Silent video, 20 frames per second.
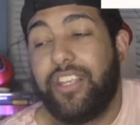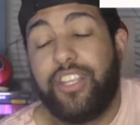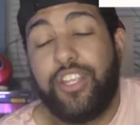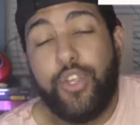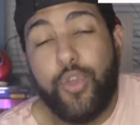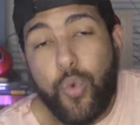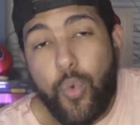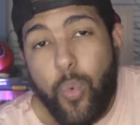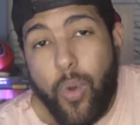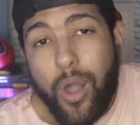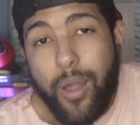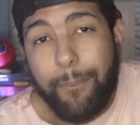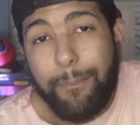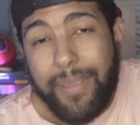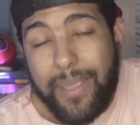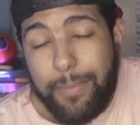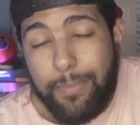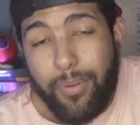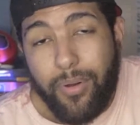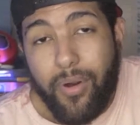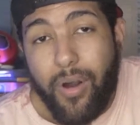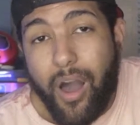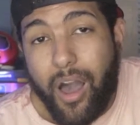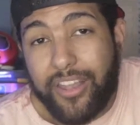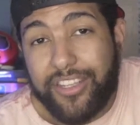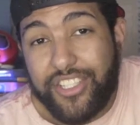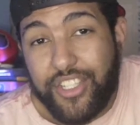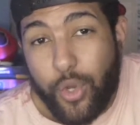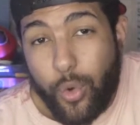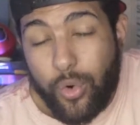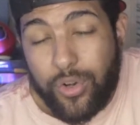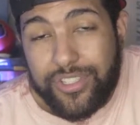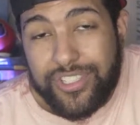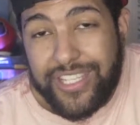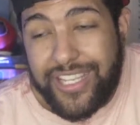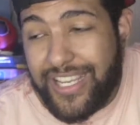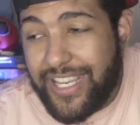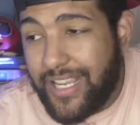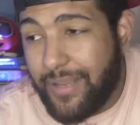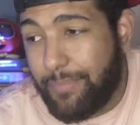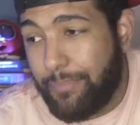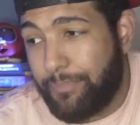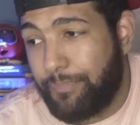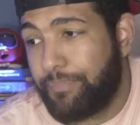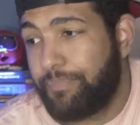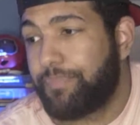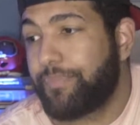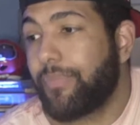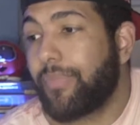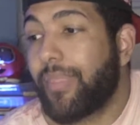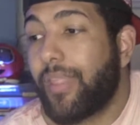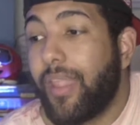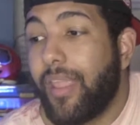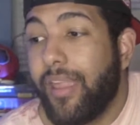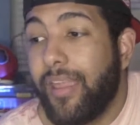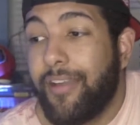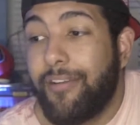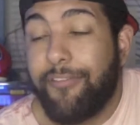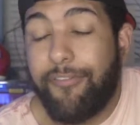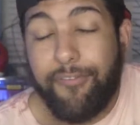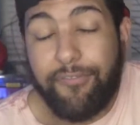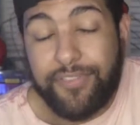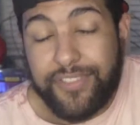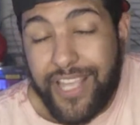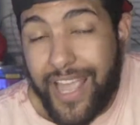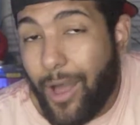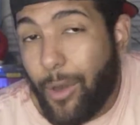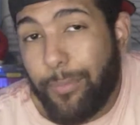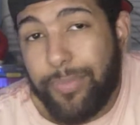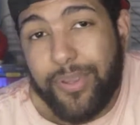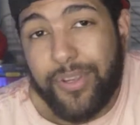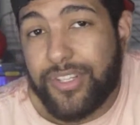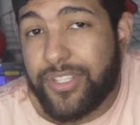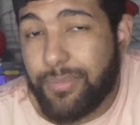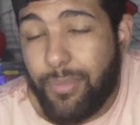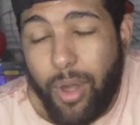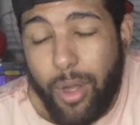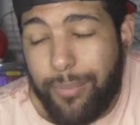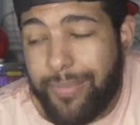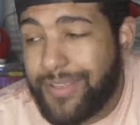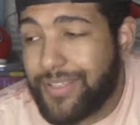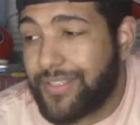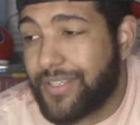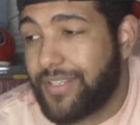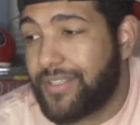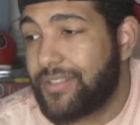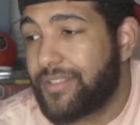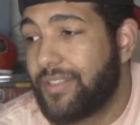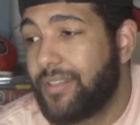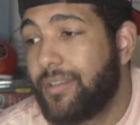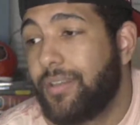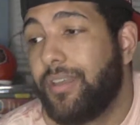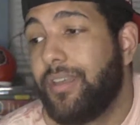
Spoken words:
you want people on your team to help your small business.